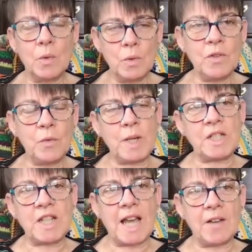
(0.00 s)
all of
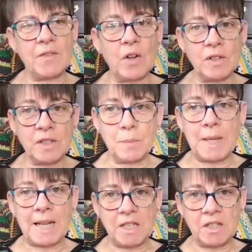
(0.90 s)
which have
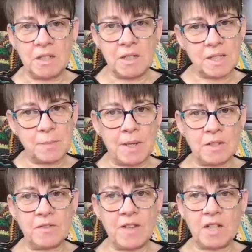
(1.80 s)
contemplation as
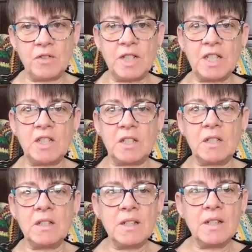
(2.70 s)
part of their
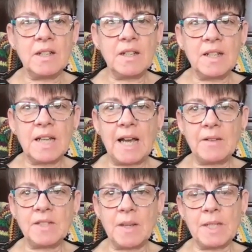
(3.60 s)
tradition,
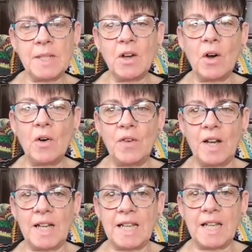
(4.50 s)
have something to
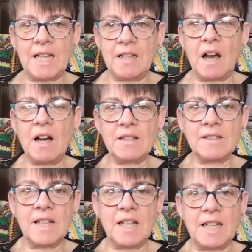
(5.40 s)
offer in
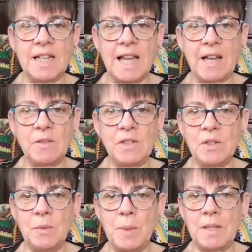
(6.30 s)
us learning how
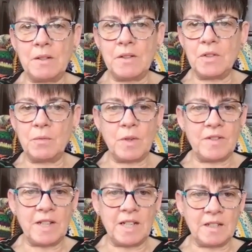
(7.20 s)
to build
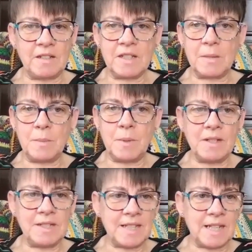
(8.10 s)
resilient
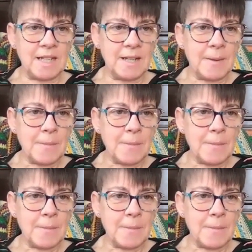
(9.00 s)
community.